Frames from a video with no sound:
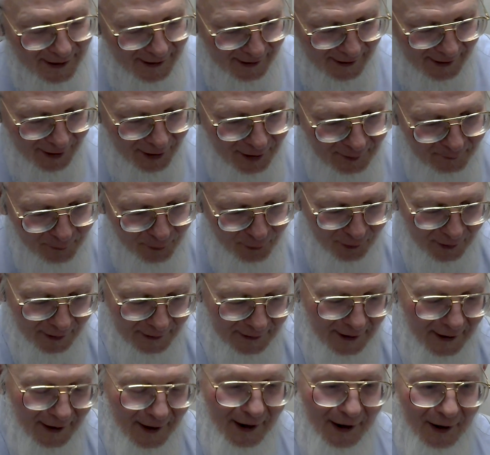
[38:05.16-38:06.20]
at an
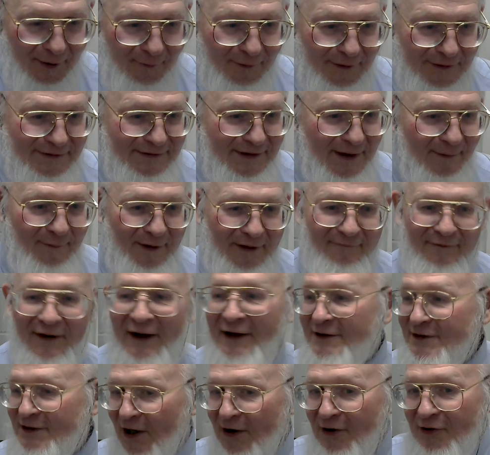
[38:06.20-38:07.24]
airport where some
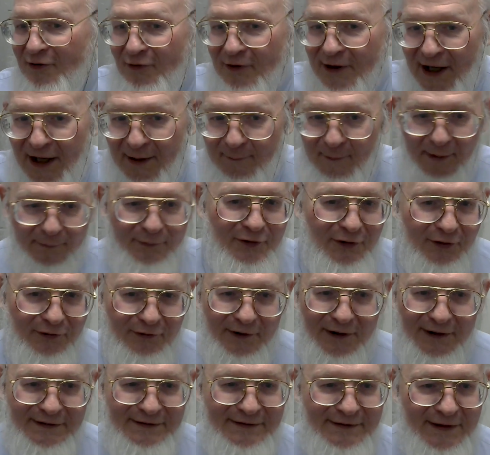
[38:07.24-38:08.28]
evangelical came up to
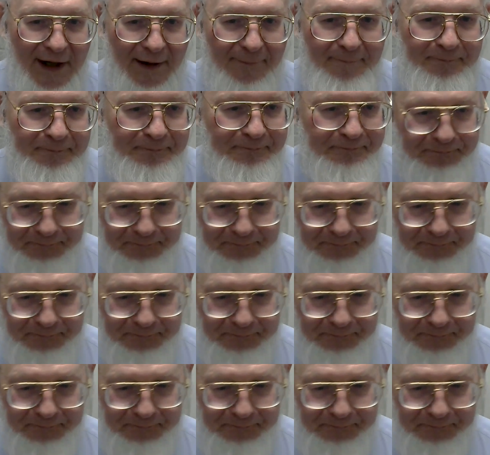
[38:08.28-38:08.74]
her and said,